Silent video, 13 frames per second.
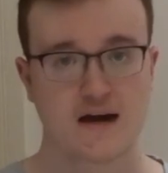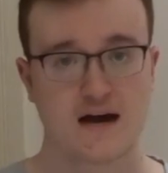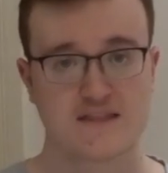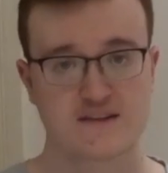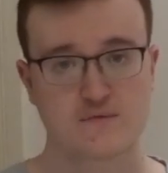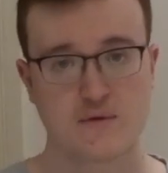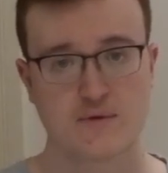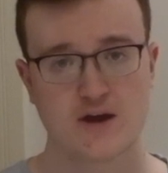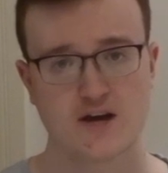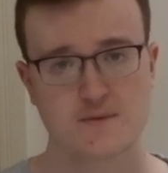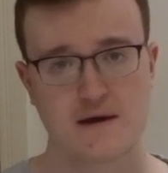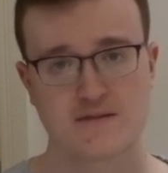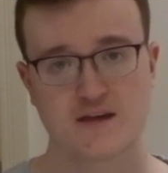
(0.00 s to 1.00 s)
I think when we
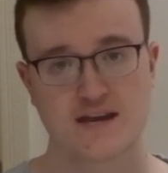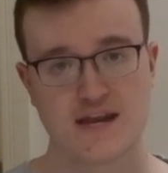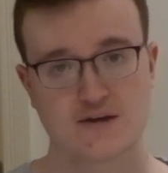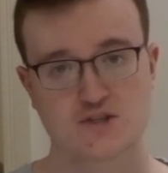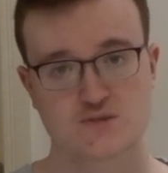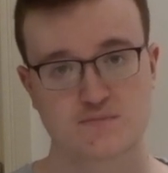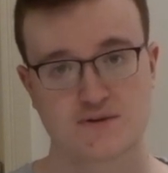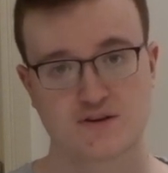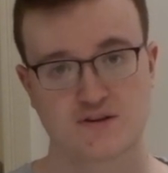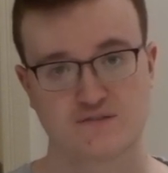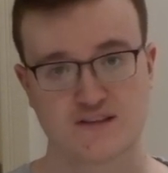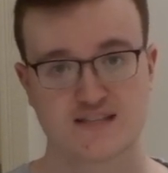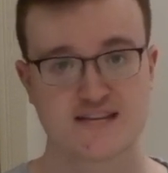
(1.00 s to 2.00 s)
heard about the announcement
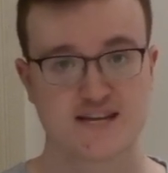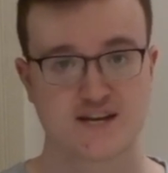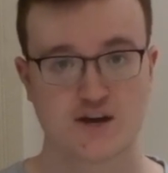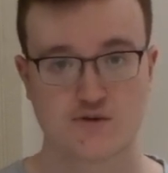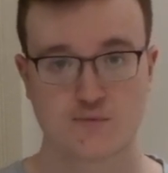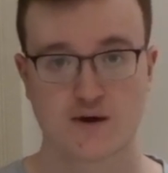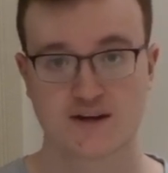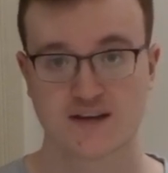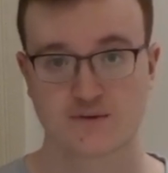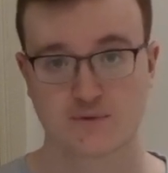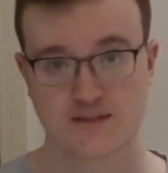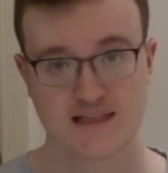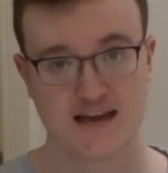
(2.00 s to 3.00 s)
of Nintendo
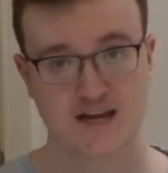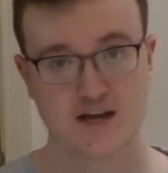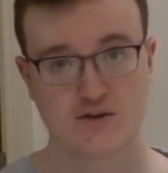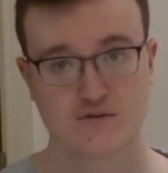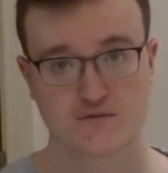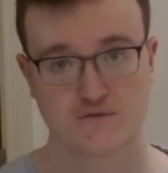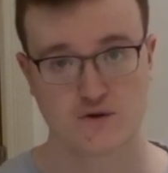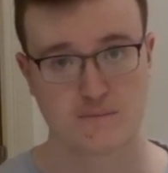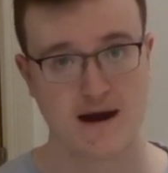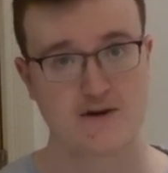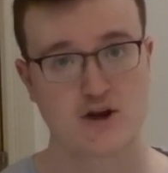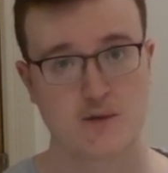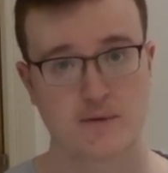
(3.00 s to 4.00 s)
working with LEGO for a
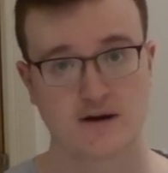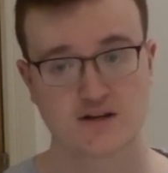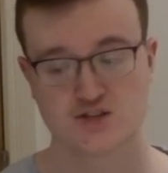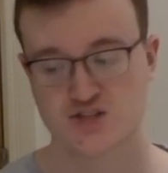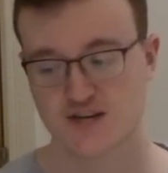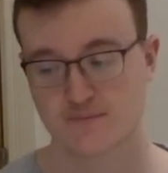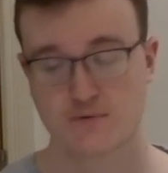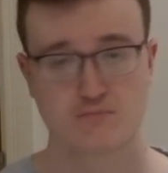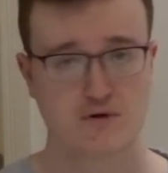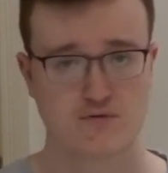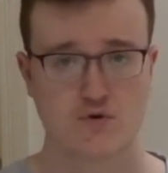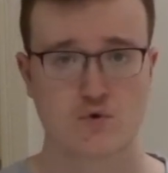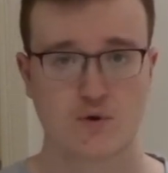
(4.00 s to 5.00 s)
Mario partnership, we
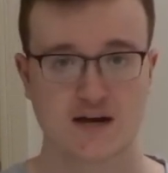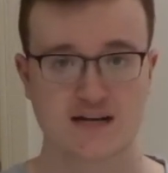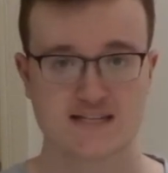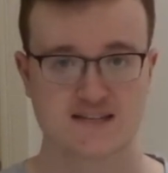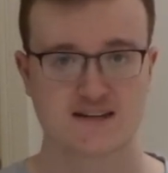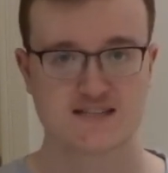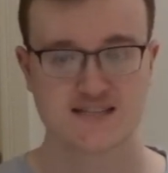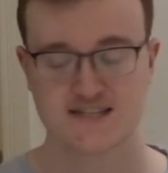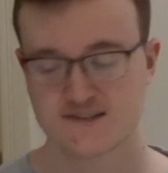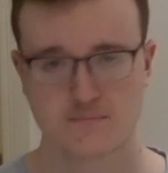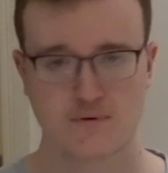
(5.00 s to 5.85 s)
were all quite excited,